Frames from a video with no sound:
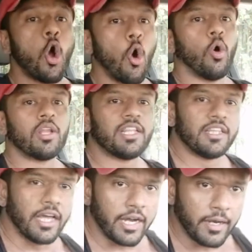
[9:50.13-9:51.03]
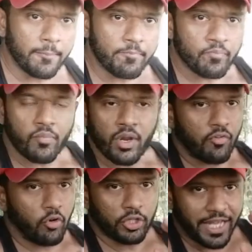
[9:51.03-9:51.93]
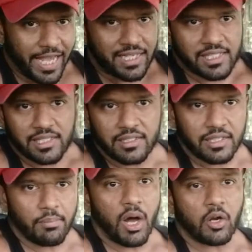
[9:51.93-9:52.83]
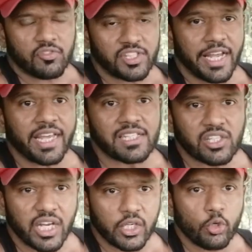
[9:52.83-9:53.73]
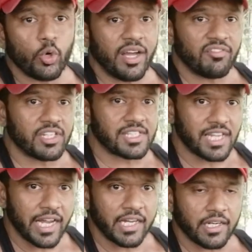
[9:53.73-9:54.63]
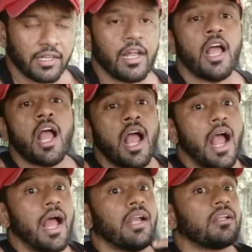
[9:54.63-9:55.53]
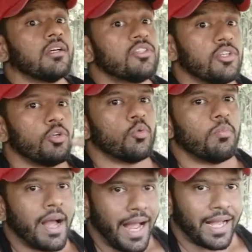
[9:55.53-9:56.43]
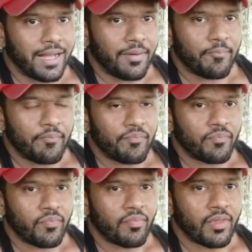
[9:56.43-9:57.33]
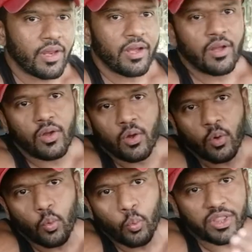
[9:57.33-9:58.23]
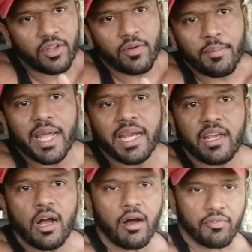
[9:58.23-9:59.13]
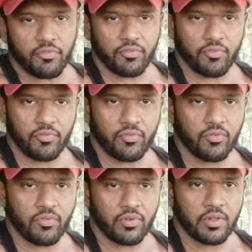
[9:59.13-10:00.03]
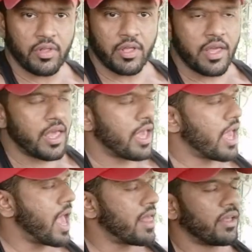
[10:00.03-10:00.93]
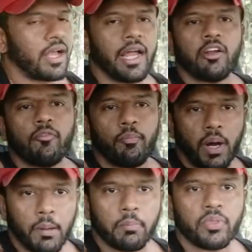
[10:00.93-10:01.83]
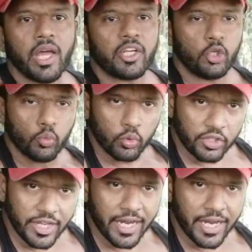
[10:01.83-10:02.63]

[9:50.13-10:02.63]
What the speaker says: Hold it there for the X amount of seconds that you have decided, and continue back with the remaining half. and the kind of pump that you would